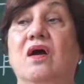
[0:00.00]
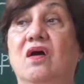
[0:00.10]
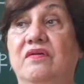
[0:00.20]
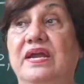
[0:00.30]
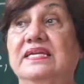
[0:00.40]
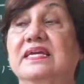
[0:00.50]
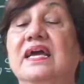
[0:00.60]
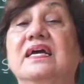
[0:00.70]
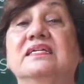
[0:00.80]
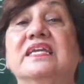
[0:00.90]
Alright.
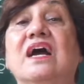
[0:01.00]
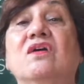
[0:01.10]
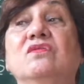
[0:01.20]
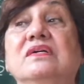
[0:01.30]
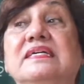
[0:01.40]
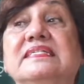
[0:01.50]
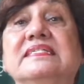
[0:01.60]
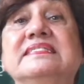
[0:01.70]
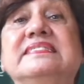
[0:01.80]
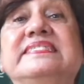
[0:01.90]
Now,
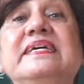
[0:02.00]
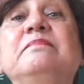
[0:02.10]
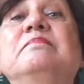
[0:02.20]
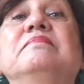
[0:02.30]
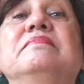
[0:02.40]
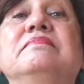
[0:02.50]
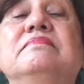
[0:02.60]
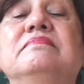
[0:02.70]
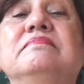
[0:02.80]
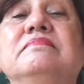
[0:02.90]
dim.
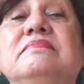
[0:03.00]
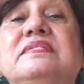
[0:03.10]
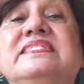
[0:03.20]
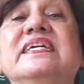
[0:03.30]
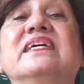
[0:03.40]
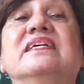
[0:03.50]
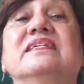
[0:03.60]
D.